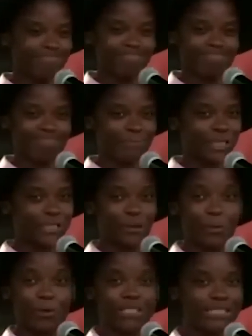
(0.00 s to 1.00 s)
just
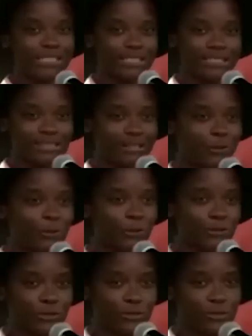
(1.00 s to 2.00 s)
someone to talk
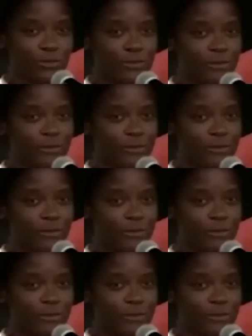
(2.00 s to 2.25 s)
to,